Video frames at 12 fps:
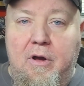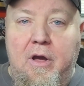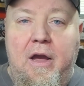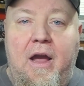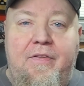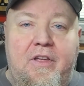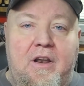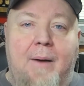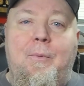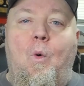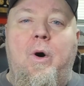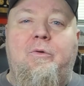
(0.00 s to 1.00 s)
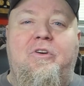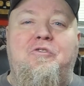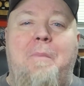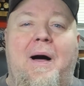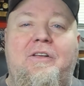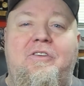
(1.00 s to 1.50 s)
And the number 1
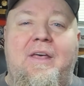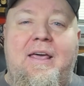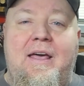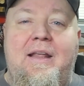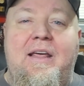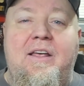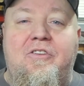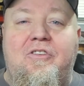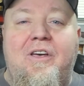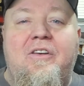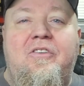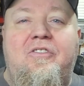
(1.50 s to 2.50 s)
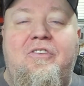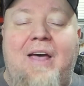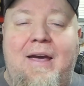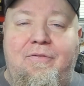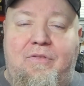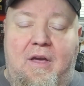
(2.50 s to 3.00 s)
response they get is
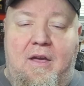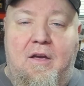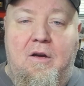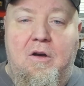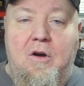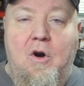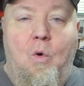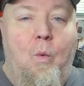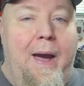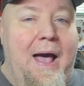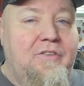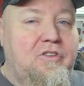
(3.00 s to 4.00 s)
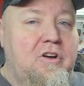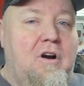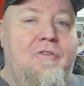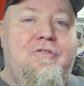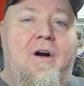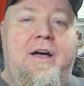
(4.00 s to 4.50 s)
safety. We ask in
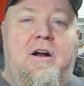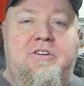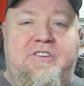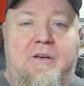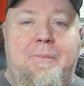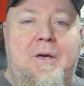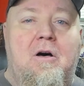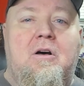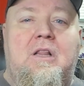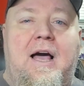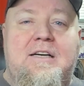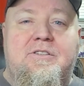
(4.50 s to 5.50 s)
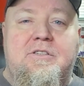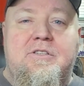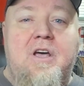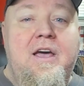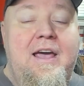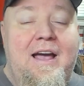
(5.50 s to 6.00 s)
our CPL classes,
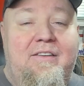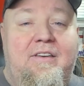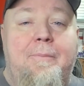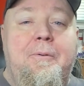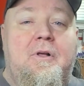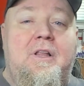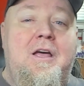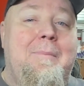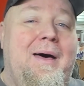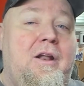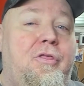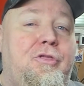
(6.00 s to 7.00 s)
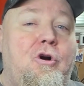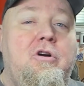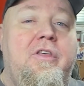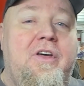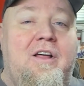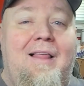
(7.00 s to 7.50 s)
and typically about a third
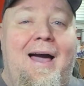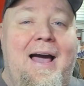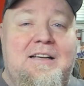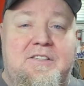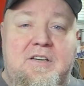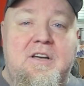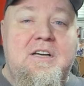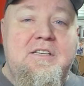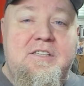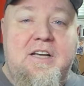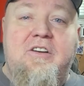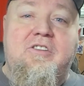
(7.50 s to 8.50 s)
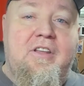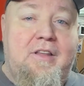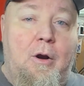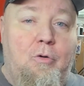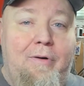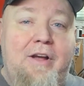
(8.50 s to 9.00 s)
of the class says that
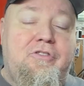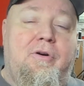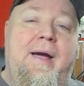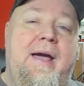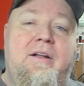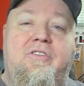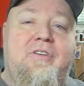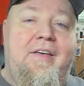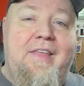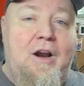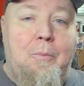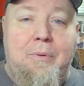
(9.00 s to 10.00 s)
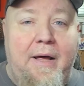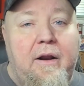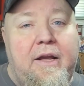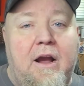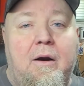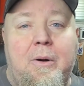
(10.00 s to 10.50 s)
they'll raise their hand and say they don't plan
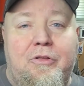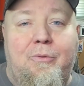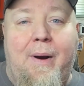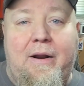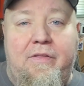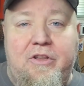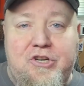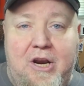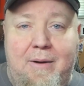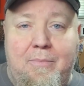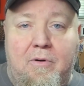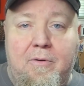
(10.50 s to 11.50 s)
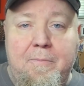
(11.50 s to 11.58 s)
on carrying with the round in the chamber.